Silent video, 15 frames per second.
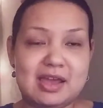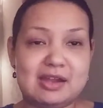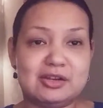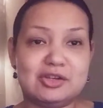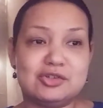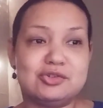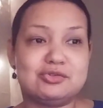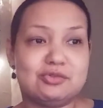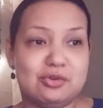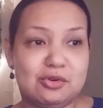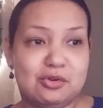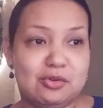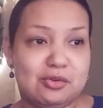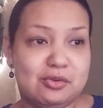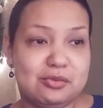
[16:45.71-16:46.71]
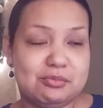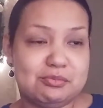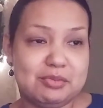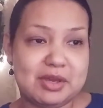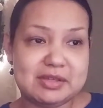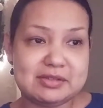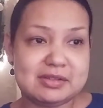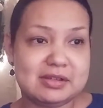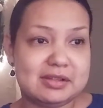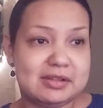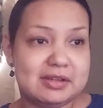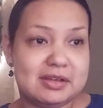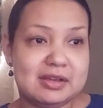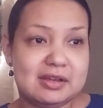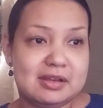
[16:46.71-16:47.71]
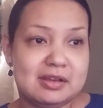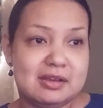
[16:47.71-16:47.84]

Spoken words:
and control basically